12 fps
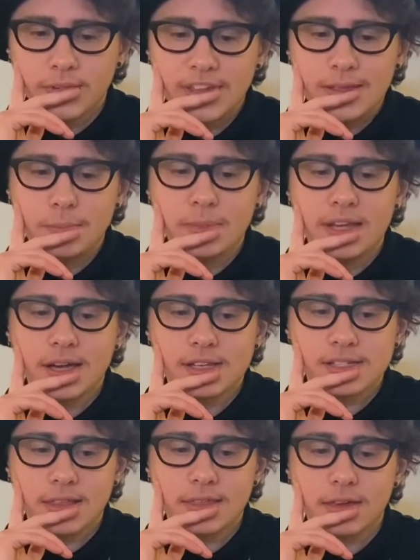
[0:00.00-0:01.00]
because
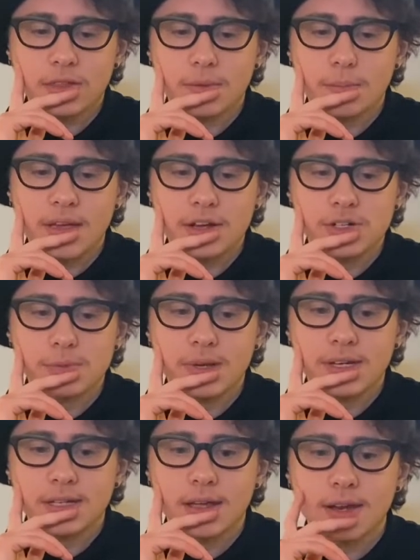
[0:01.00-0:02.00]
I think there may just be
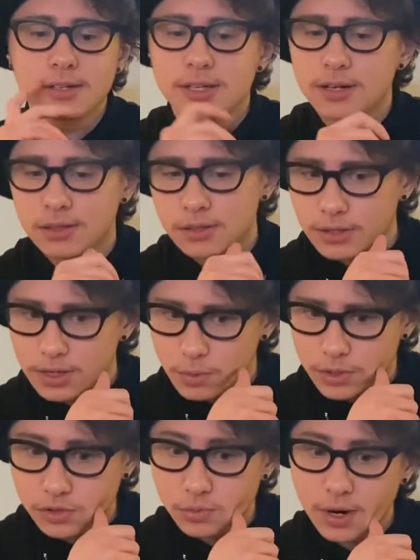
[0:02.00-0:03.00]
a tendency to look at
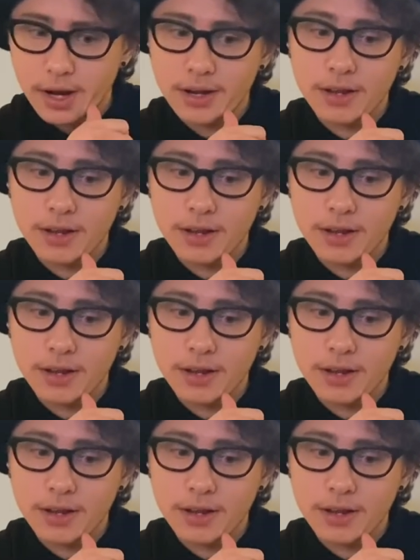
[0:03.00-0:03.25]
what's right